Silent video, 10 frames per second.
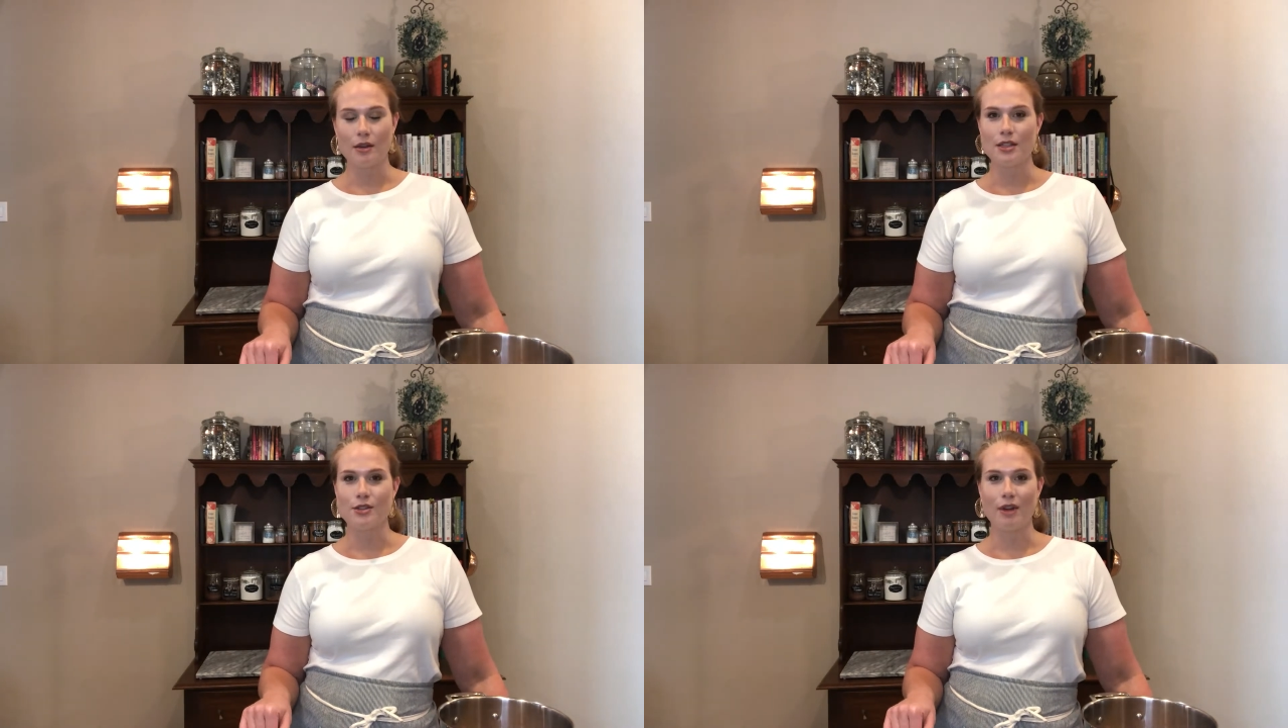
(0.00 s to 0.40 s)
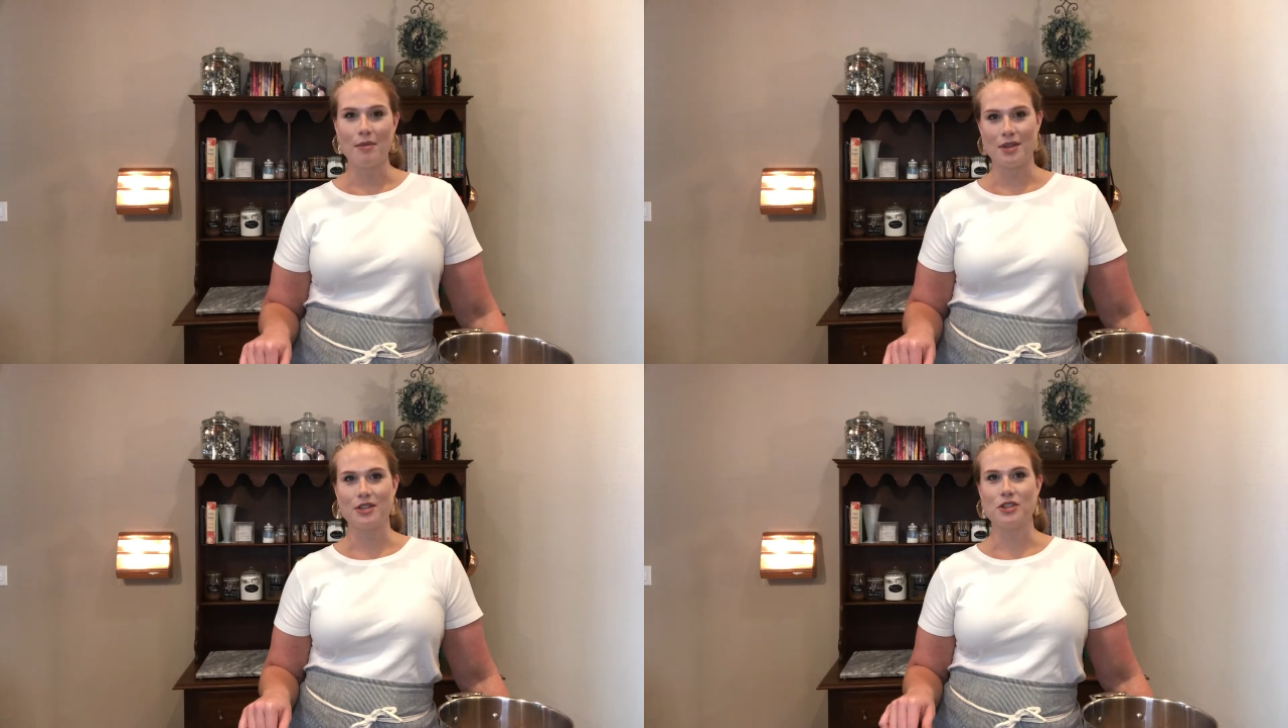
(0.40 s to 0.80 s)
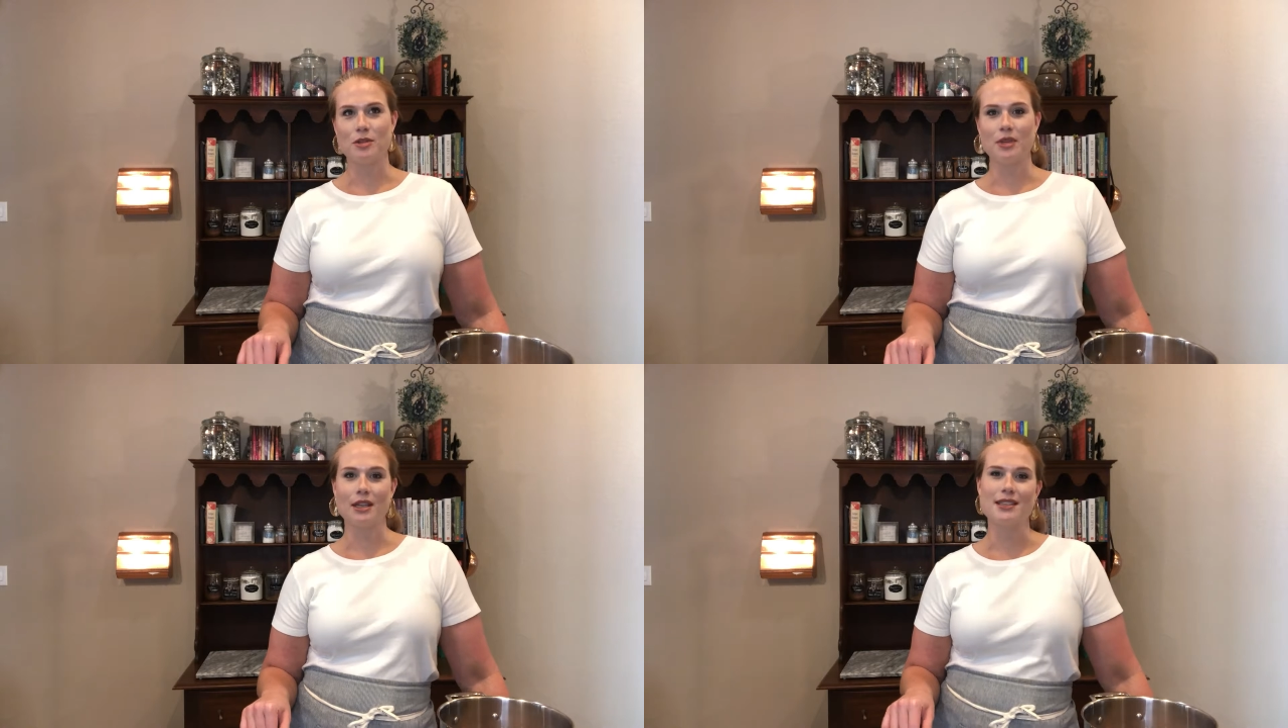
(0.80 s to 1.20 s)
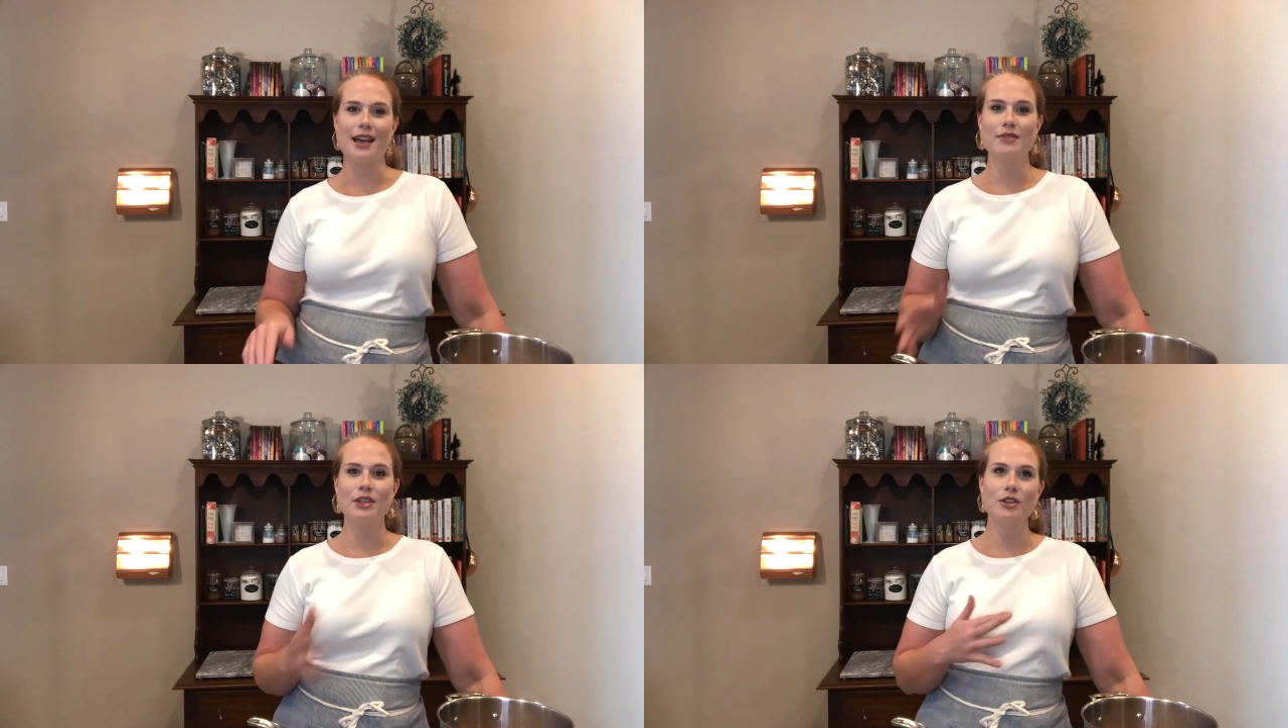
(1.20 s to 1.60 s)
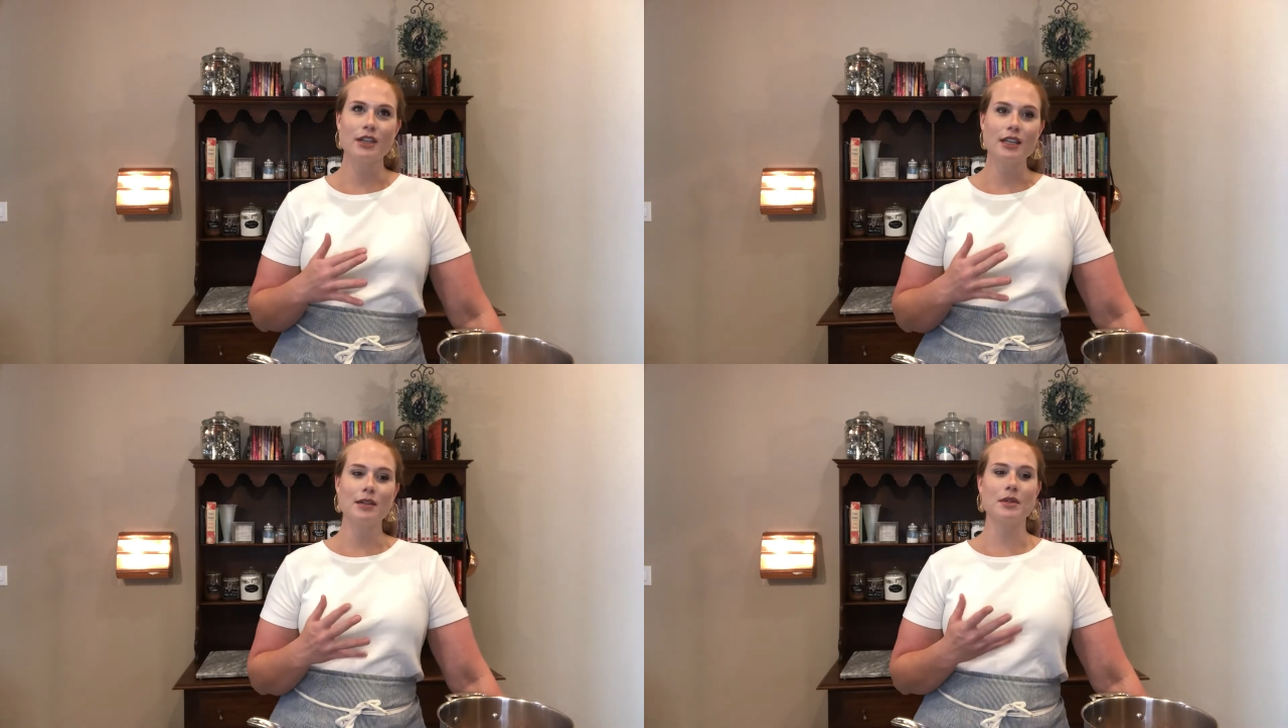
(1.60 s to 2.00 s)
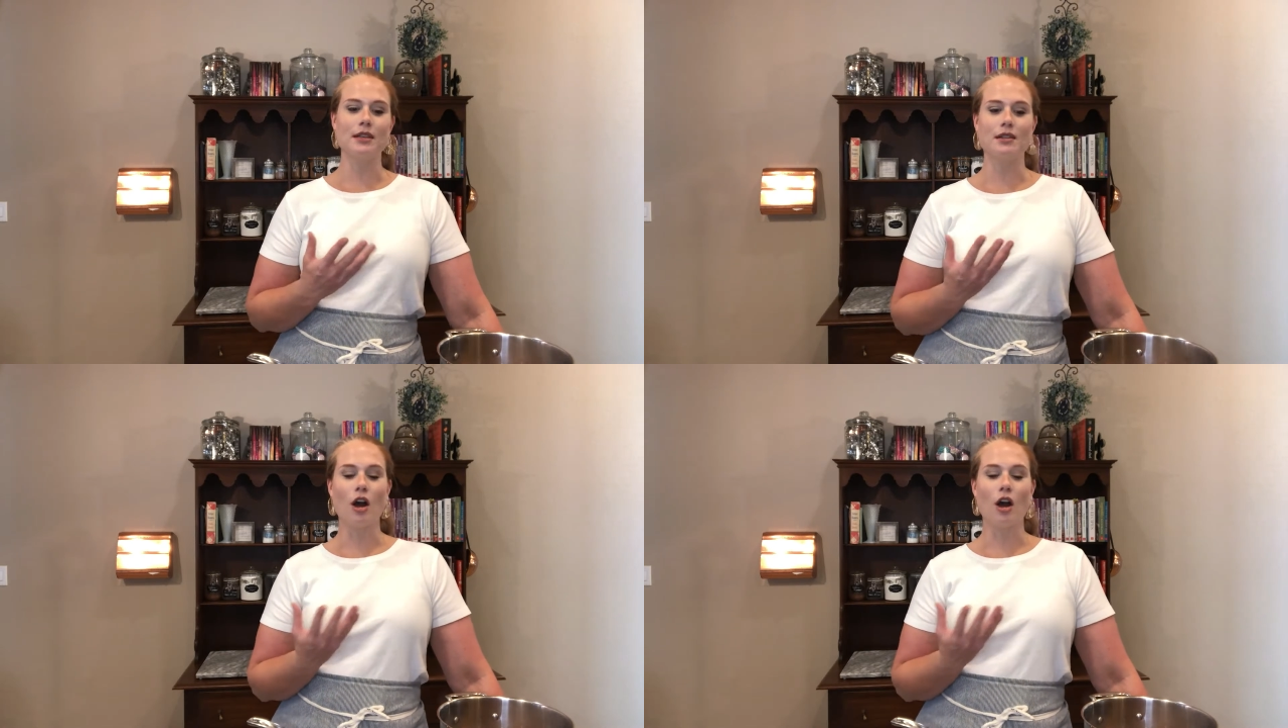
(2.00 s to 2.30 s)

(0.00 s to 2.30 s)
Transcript: is the right mixture, because heavy cream and